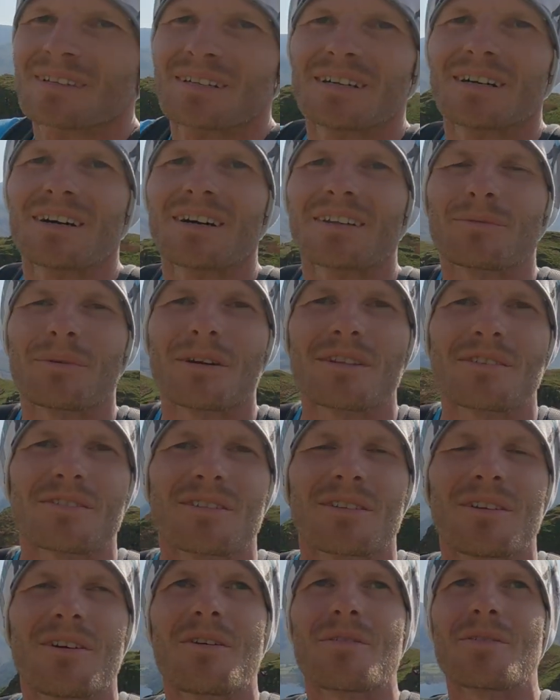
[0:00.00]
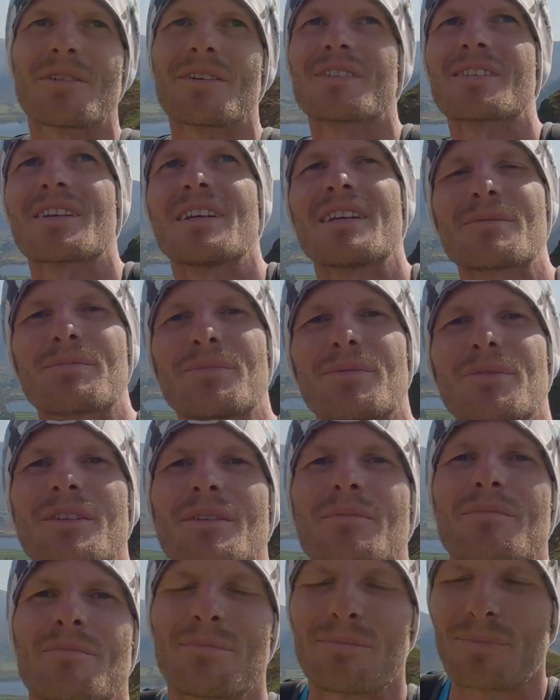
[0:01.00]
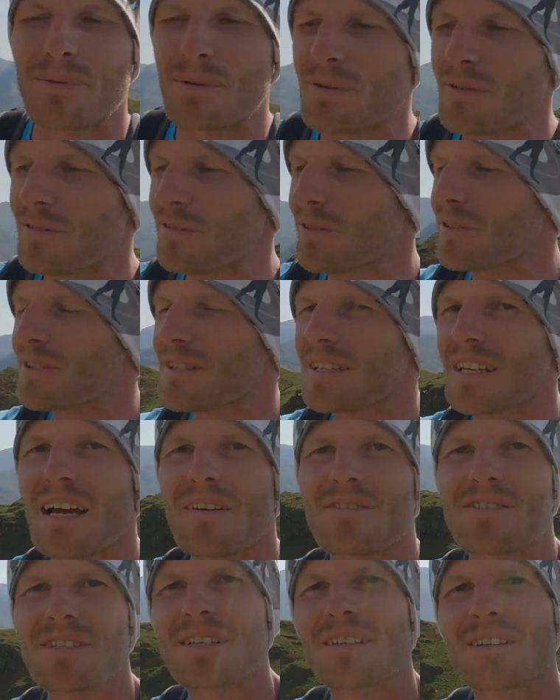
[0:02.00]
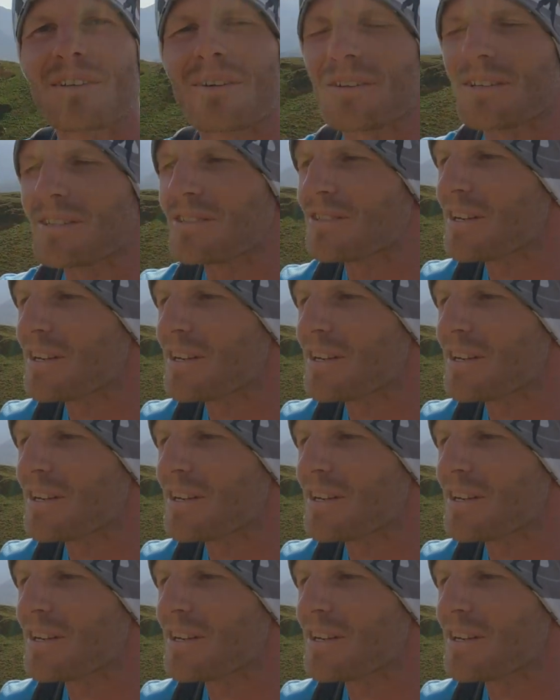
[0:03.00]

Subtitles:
Oh, the weather's glorious, it's bloody beautiful today. I've seen a load of